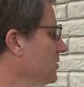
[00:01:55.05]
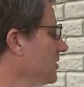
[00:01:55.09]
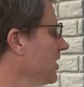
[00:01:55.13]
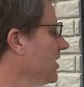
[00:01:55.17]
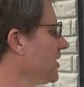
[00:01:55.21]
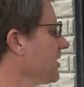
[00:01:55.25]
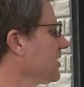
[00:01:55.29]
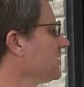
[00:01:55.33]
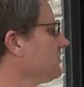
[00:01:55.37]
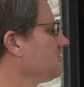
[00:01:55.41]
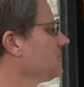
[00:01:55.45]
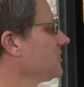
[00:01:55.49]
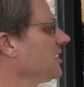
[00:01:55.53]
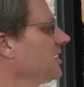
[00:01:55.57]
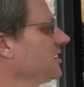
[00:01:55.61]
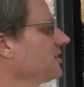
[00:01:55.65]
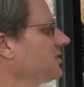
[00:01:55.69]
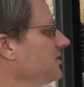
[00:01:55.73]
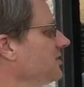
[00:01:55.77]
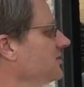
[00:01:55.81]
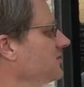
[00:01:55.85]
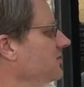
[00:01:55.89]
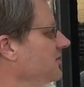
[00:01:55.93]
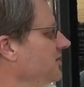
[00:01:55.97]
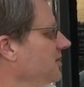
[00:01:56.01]
I got
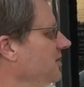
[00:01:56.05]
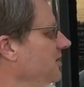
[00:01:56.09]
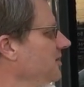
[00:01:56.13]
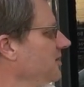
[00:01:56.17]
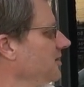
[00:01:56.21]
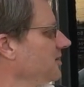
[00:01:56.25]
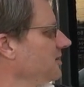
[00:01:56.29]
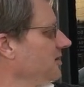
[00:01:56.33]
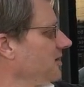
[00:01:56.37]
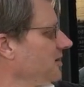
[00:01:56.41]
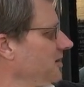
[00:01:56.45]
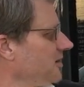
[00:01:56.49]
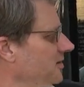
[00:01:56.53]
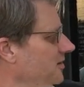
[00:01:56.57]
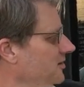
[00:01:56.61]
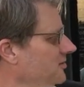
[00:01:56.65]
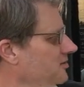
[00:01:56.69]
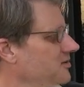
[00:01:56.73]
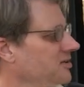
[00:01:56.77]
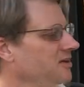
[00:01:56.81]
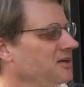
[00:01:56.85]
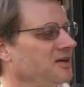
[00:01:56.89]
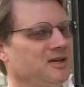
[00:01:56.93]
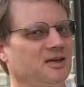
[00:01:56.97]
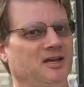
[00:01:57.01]
this thing
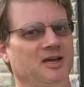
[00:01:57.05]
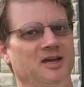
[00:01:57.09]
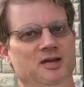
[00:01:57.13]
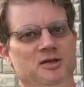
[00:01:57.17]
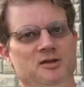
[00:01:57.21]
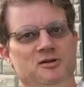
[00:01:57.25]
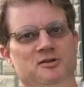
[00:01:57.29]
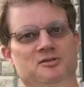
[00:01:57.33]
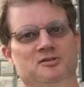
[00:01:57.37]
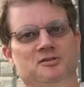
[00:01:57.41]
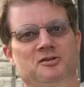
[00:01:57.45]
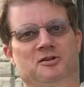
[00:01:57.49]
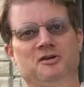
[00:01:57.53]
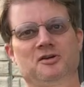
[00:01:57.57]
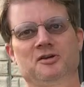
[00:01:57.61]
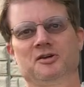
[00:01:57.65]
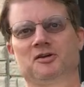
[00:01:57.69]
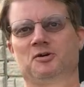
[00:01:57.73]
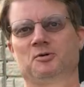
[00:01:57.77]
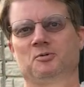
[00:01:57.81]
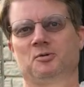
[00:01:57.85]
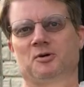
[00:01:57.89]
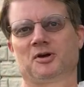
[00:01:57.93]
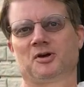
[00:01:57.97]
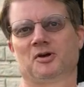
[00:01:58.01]
saying, I assure
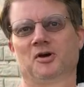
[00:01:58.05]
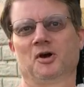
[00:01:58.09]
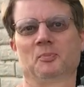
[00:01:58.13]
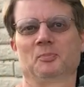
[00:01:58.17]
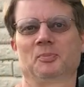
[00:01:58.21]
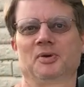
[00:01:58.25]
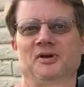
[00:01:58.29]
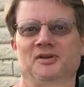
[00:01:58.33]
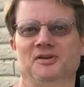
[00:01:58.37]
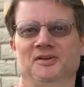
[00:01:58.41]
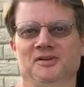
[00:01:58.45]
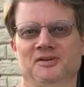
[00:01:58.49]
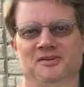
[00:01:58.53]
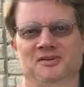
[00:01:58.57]
you we're open.